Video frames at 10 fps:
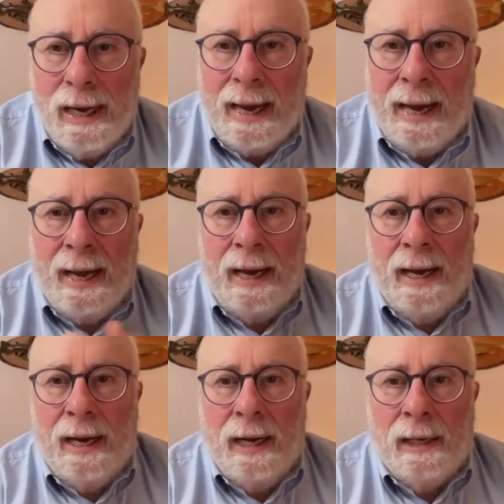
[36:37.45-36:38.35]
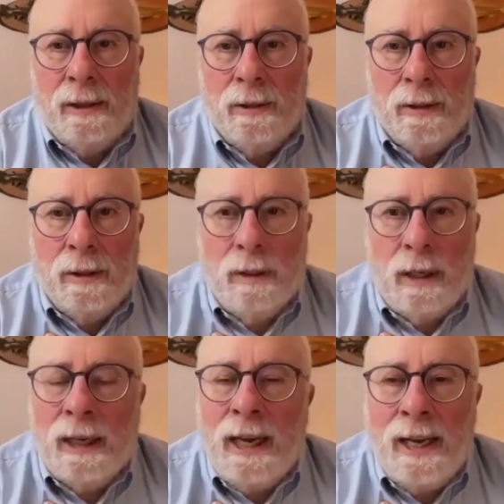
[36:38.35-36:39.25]
and
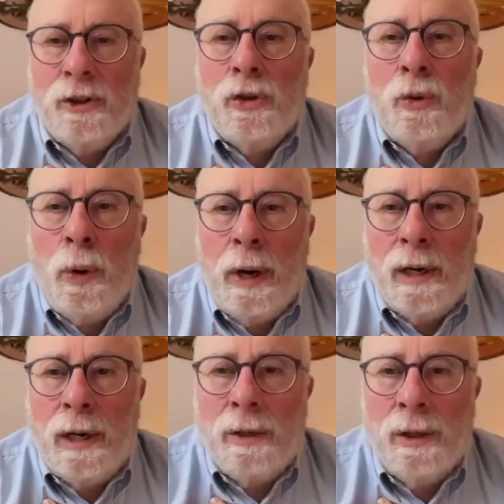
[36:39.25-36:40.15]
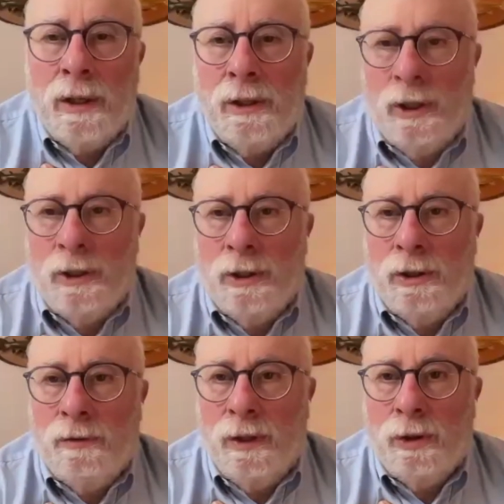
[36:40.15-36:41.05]
I can't square the existence
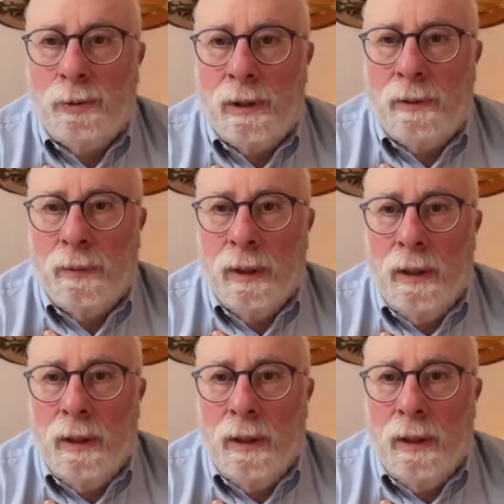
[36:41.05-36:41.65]
of Israel